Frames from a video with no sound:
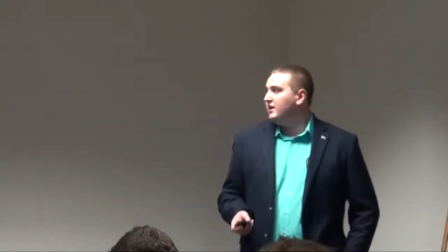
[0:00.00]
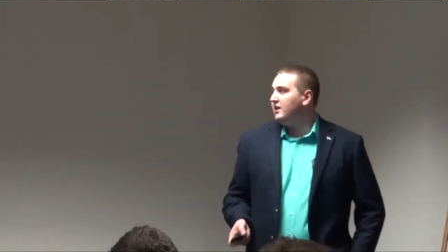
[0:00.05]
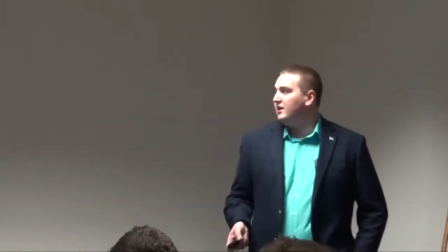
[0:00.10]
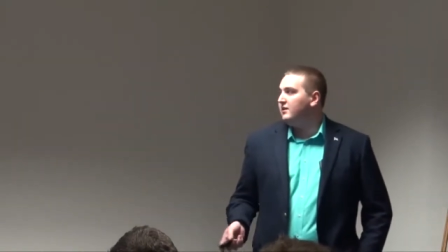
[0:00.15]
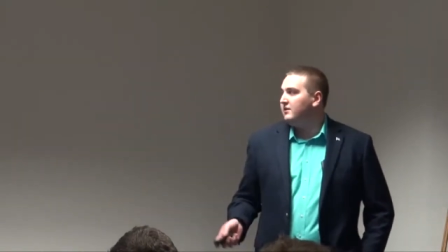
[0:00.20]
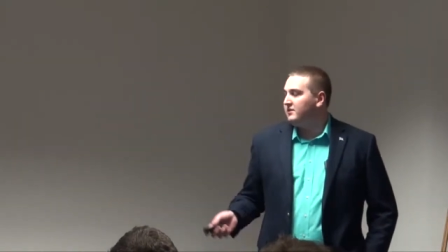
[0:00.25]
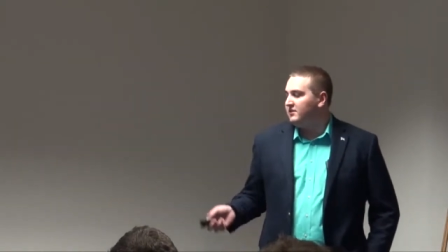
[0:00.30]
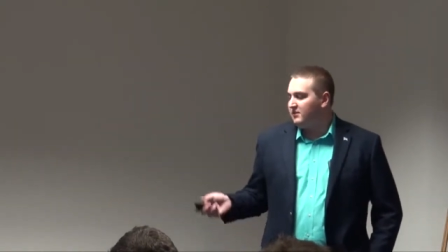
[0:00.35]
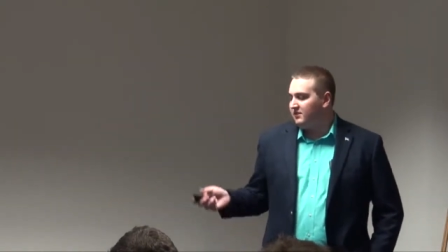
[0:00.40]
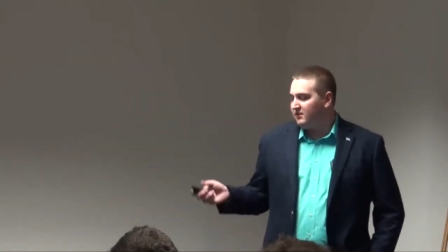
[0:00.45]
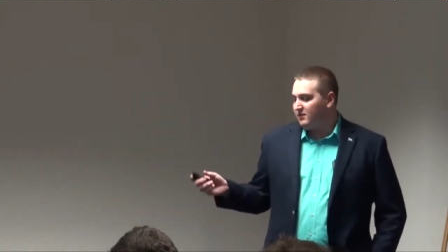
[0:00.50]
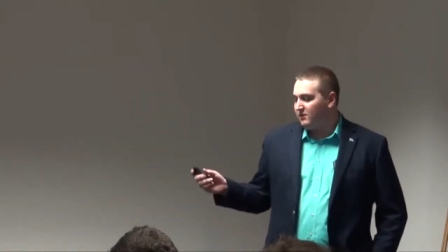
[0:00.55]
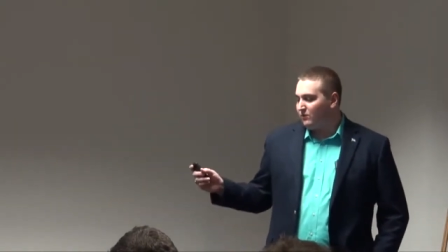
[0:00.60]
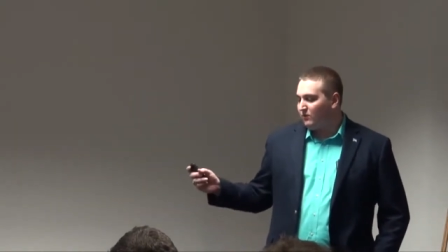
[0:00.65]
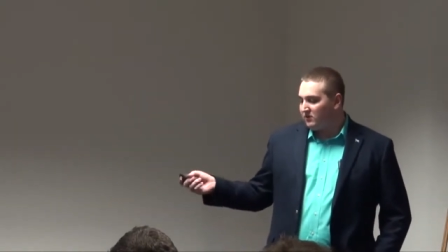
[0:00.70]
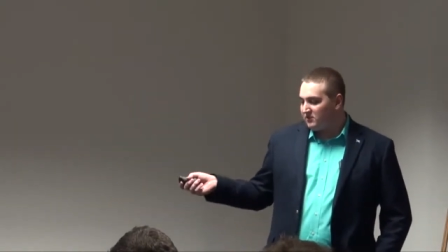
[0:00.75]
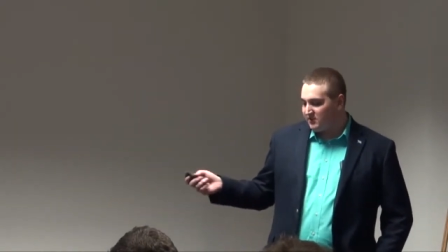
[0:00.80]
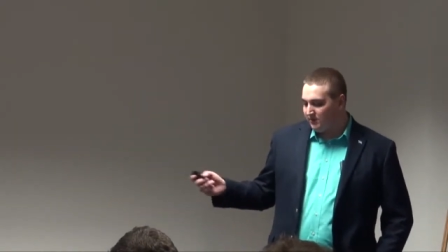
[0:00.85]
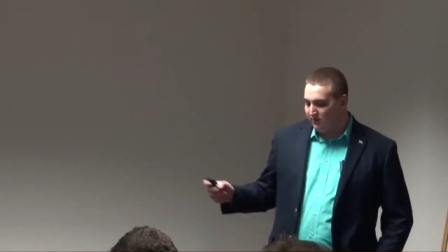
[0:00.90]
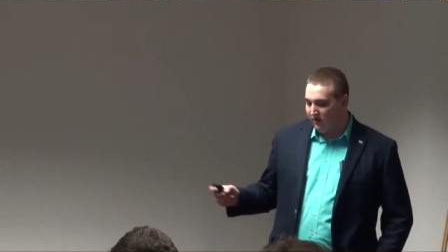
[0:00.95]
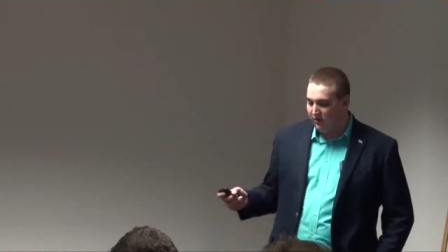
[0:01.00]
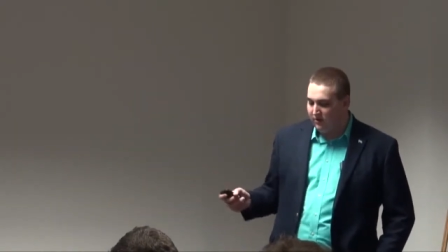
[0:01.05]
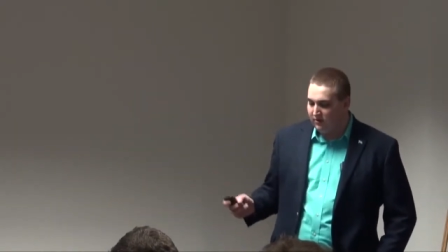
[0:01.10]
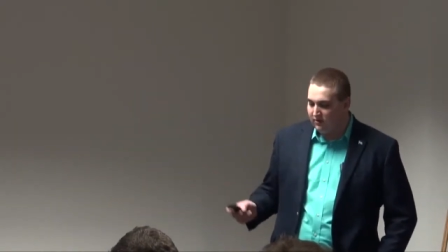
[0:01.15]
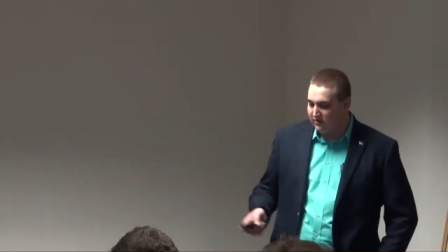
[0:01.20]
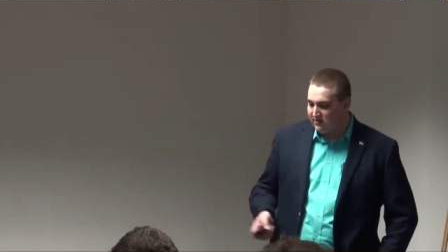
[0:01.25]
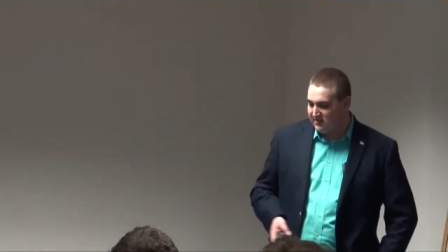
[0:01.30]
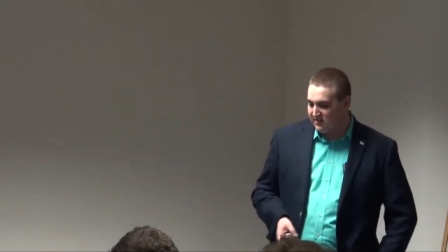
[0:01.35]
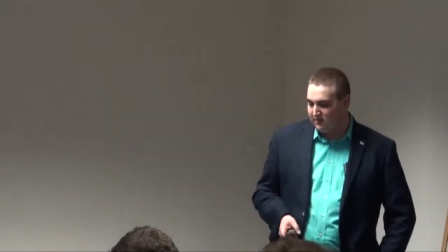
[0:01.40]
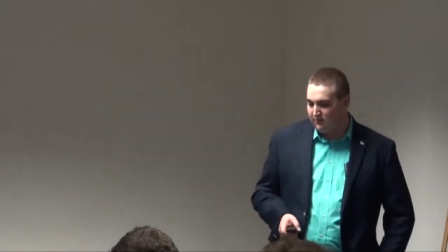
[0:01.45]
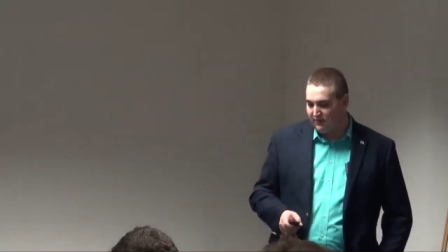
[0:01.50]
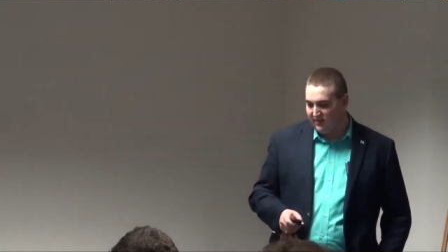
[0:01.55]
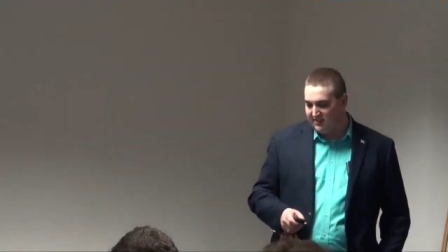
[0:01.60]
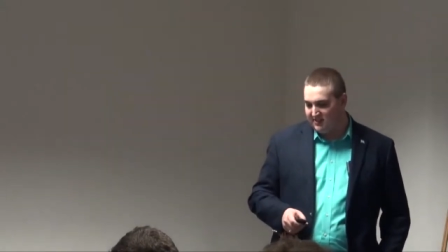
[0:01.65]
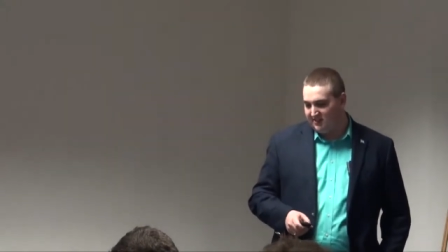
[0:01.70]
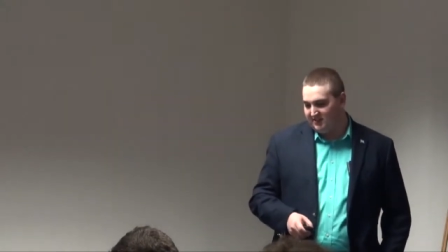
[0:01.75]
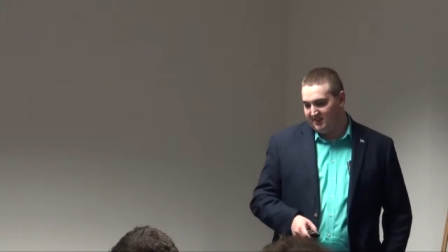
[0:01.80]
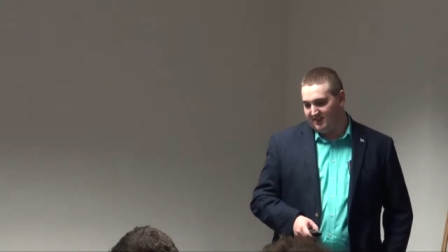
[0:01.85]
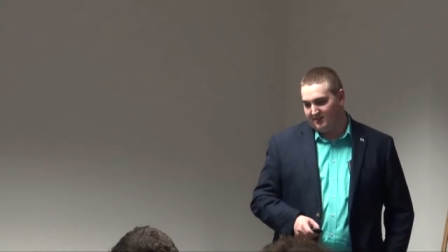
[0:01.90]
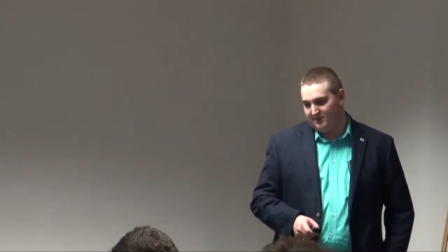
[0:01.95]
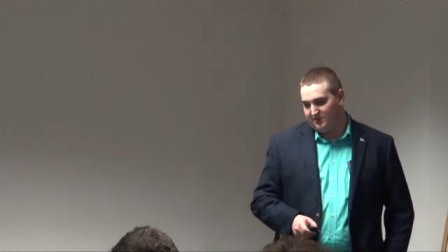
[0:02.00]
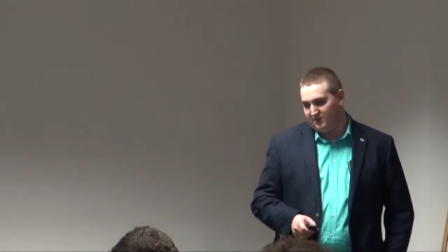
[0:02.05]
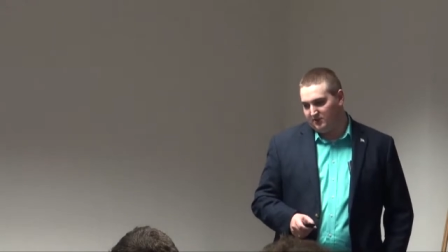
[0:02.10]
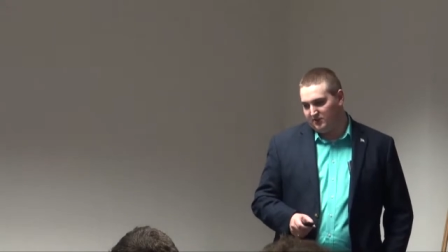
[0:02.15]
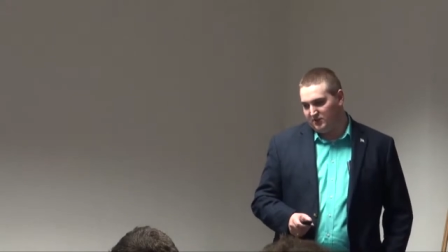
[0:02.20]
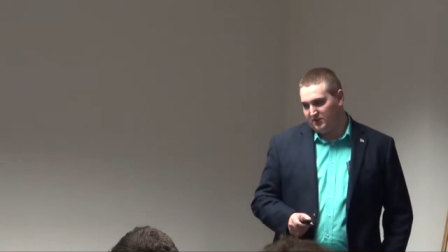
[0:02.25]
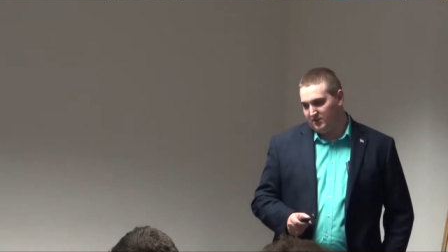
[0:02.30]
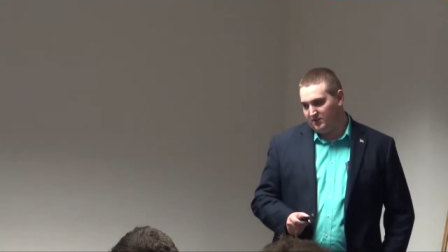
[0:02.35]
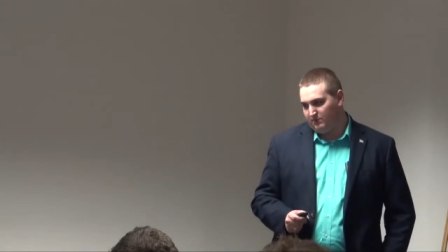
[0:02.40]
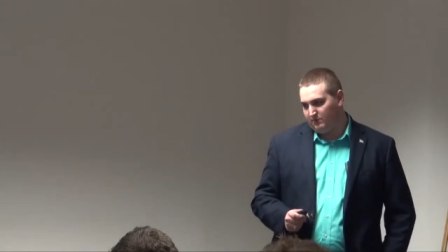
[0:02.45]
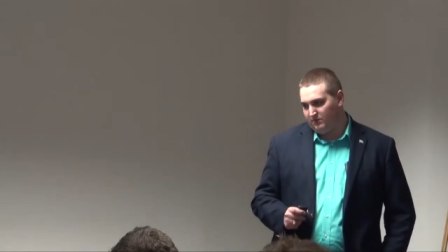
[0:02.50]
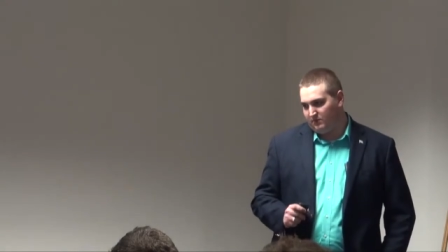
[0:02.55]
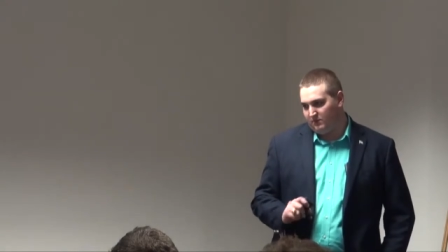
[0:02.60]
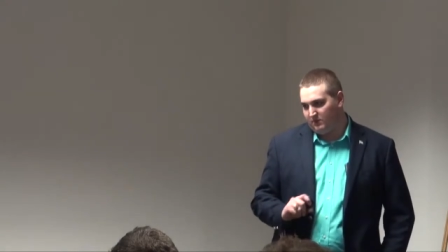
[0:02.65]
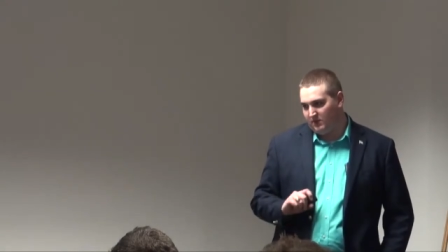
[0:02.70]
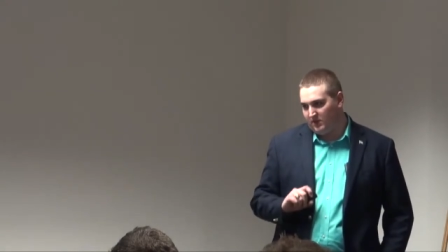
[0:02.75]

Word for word: Uh, there were some hurdles in arranging the internship,